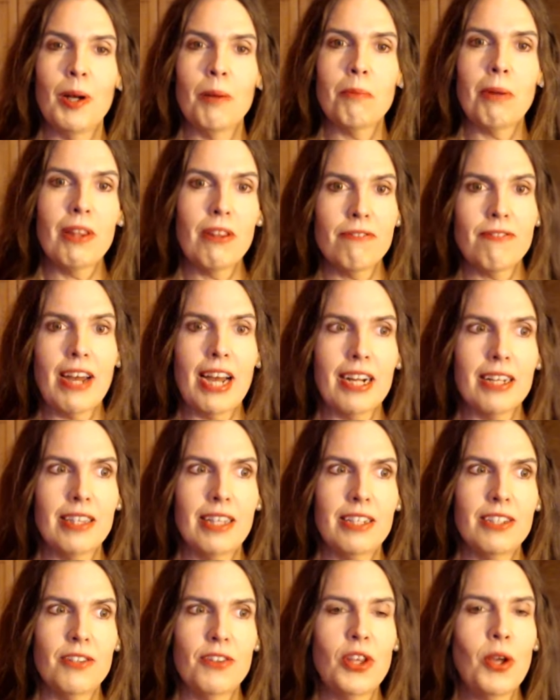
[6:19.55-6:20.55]
by the fact
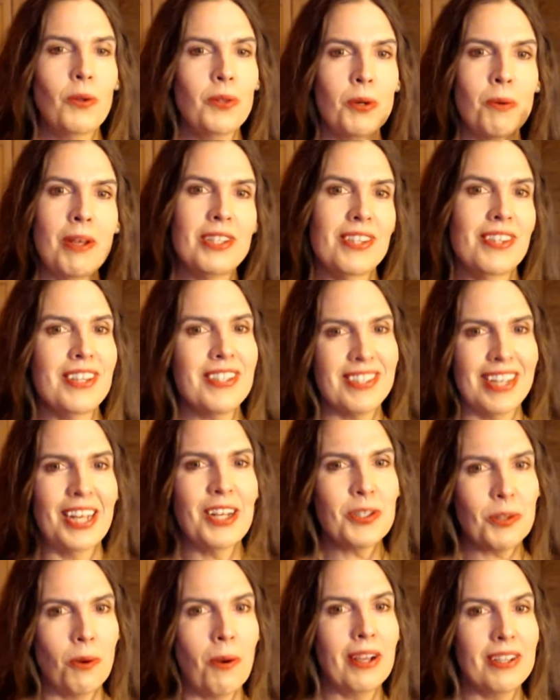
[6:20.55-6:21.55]
that the only reason the
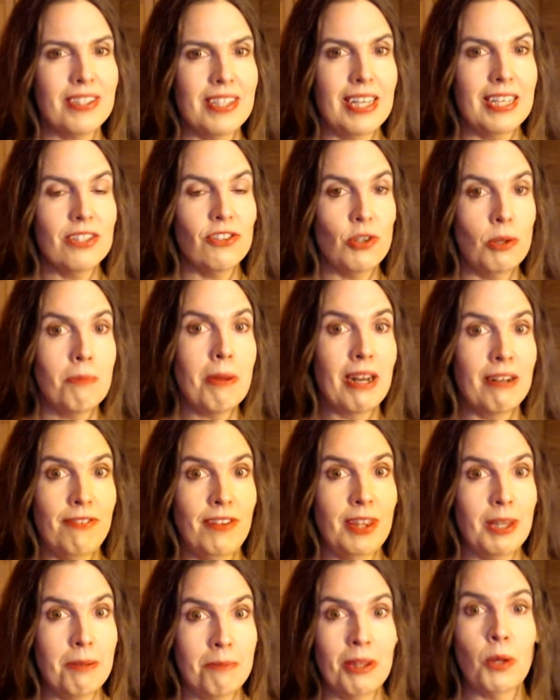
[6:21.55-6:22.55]
status quo exists to
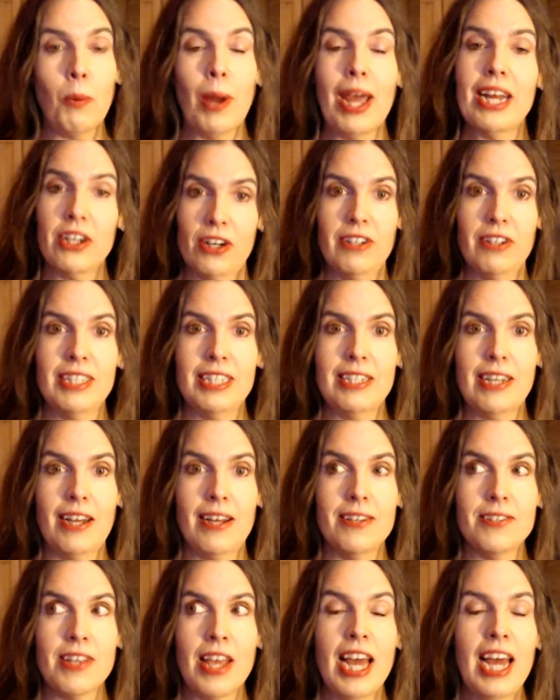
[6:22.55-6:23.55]
benefit them in the way it currently
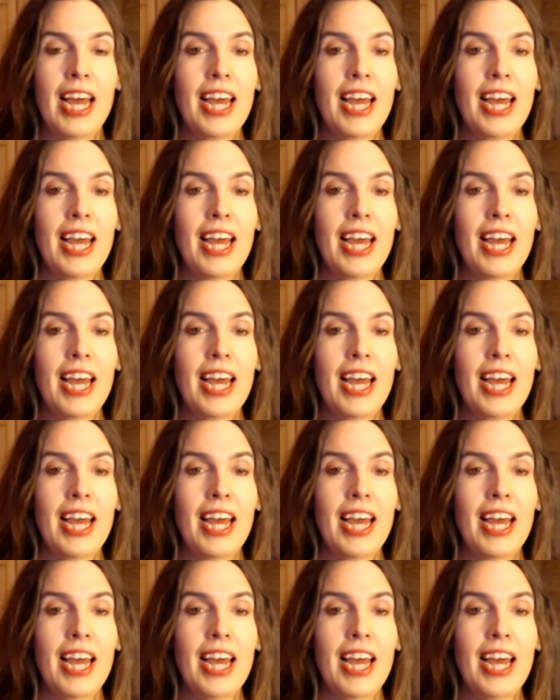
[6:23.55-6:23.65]
does